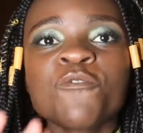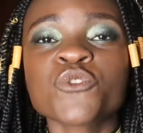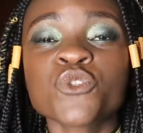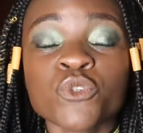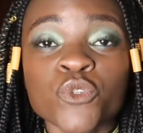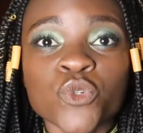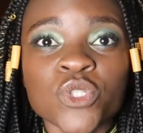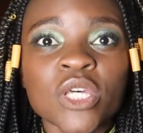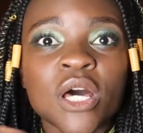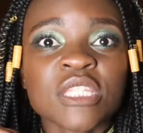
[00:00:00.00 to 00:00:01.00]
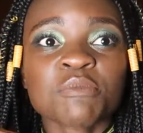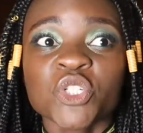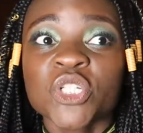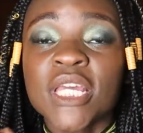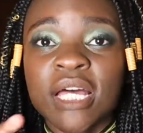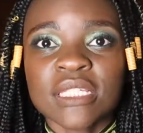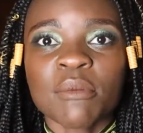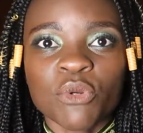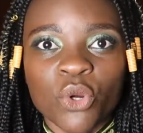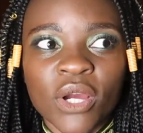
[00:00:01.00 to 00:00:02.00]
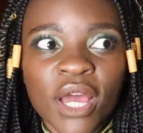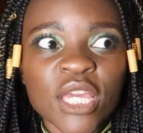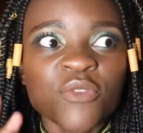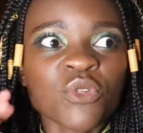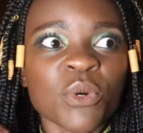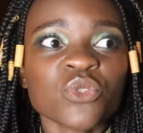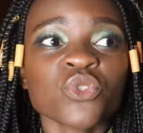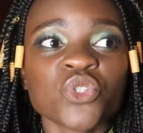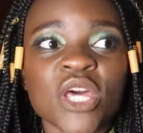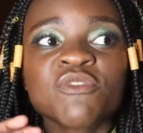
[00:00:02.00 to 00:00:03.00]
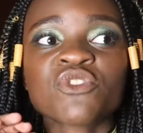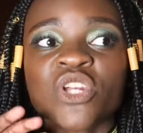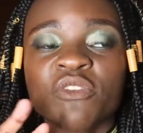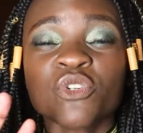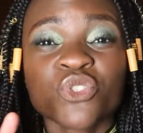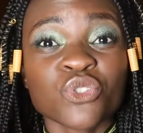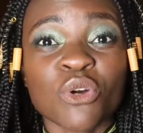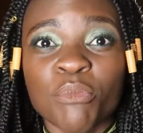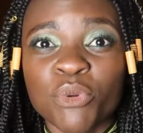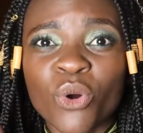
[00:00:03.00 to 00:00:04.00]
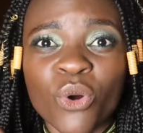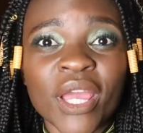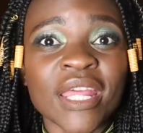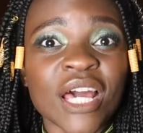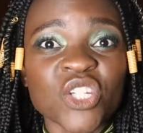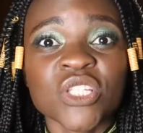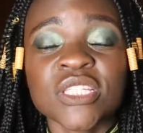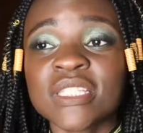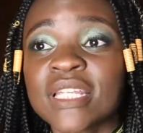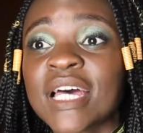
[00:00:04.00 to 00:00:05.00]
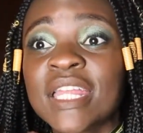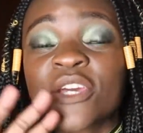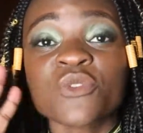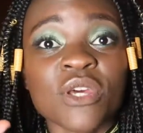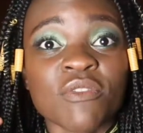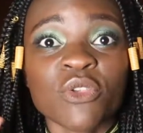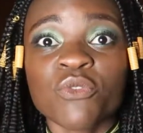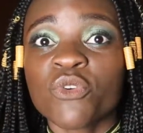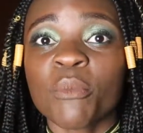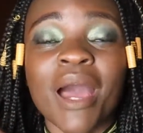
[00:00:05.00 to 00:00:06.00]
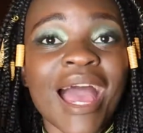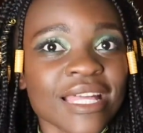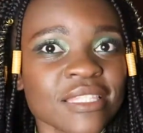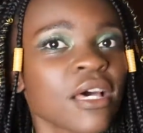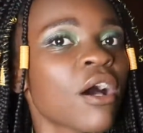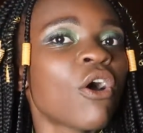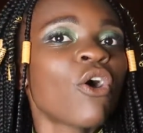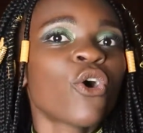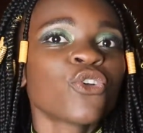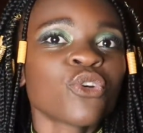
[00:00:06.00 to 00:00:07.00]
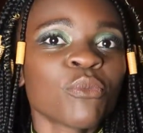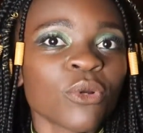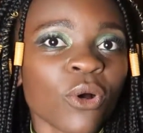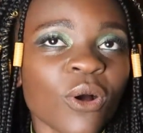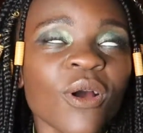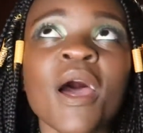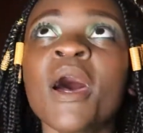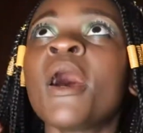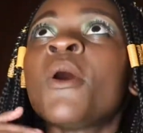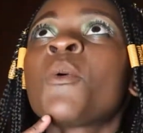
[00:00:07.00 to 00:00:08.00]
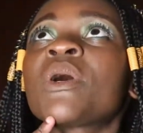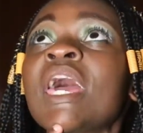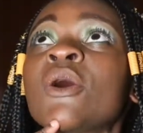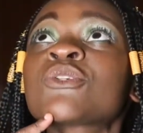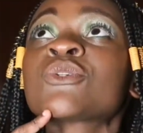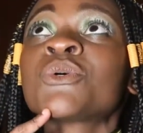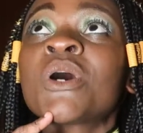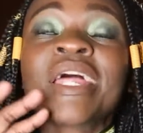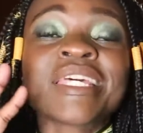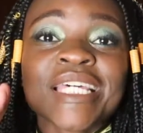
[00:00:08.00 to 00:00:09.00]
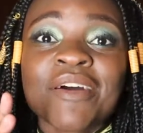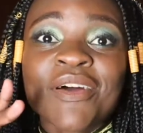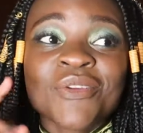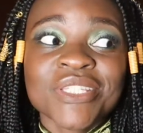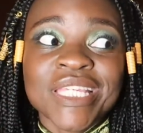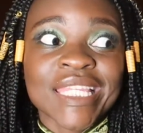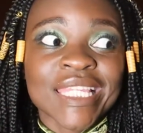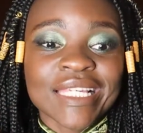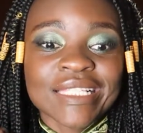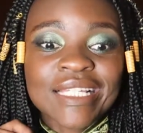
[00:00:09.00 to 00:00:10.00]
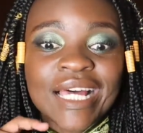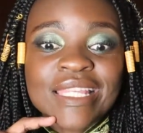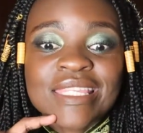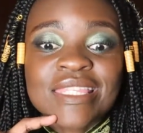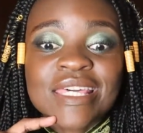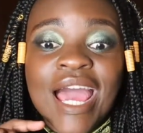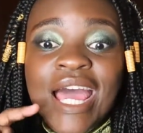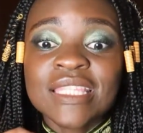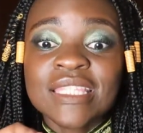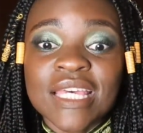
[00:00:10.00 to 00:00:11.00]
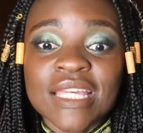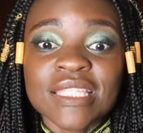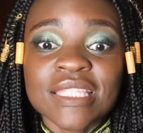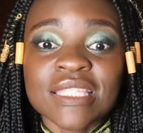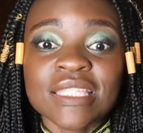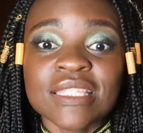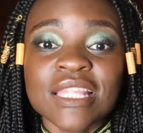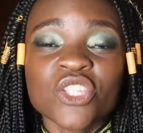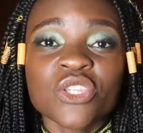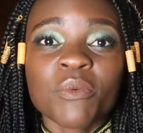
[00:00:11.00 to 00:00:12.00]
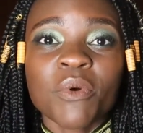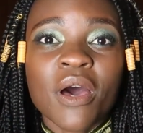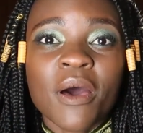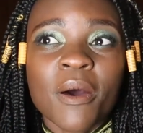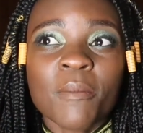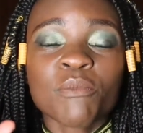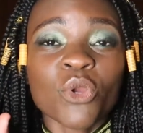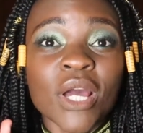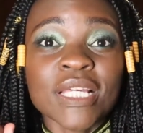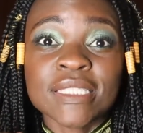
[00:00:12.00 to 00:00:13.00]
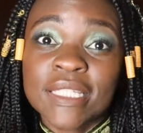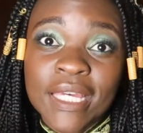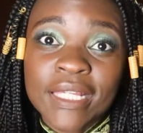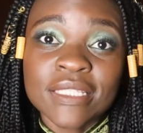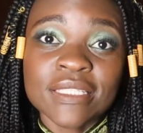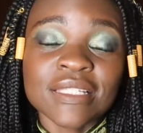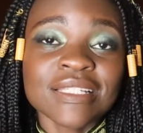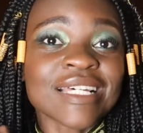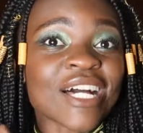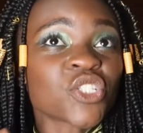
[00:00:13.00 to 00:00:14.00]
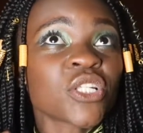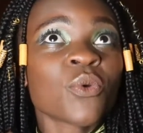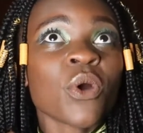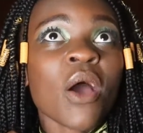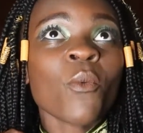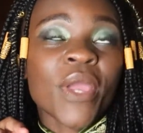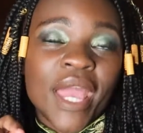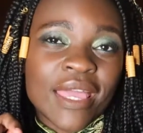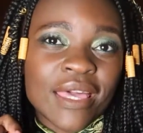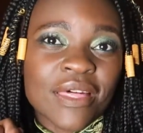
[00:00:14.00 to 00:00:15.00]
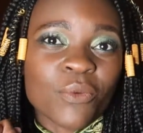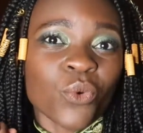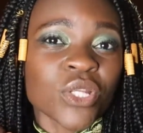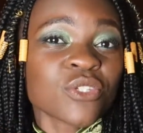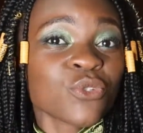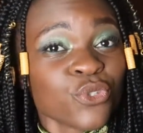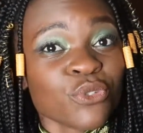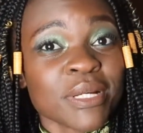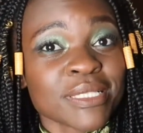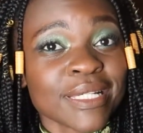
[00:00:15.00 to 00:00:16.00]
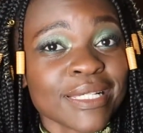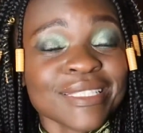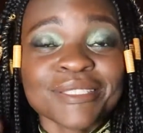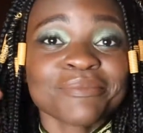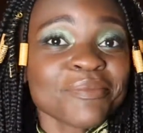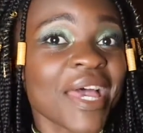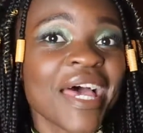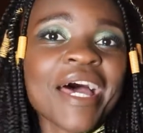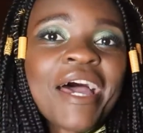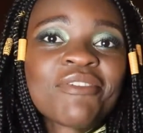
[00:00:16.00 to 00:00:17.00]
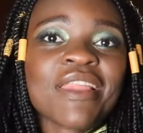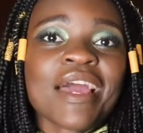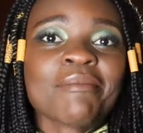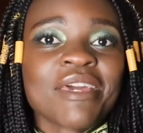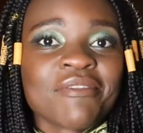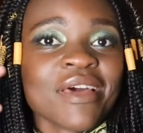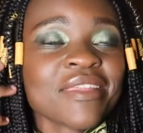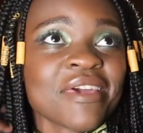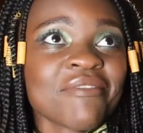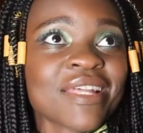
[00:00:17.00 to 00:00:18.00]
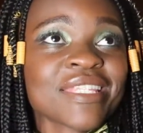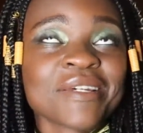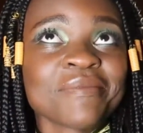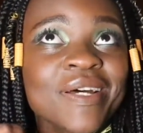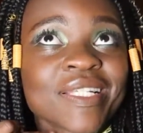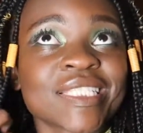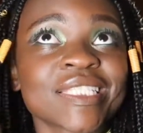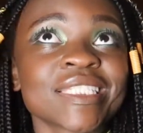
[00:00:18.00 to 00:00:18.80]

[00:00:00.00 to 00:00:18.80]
to use, especially as a blogger, if you want to drive traffic to your blog and actually start earning revenue from ads on your blog. What I also discovered recently is that the AdSense that bloggers get is actually way higher than what YouTubers get. I feel like I'm diverting, but